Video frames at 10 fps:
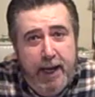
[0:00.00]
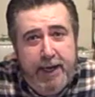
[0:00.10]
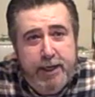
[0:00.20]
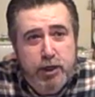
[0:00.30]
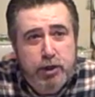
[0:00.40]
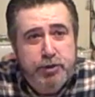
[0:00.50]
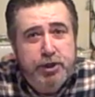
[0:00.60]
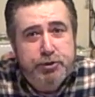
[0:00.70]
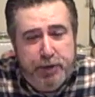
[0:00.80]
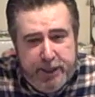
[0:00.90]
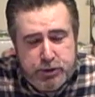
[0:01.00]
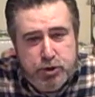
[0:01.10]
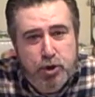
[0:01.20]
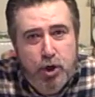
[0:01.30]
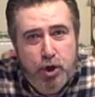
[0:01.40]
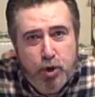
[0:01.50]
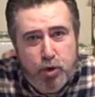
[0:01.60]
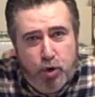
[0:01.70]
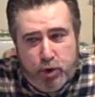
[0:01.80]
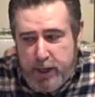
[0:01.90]
any good that drinks
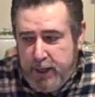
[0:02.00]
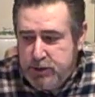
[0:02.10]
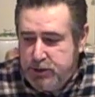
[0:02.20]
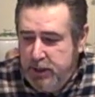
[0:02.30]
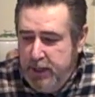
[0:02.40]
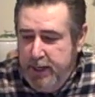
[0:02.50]
Clorox.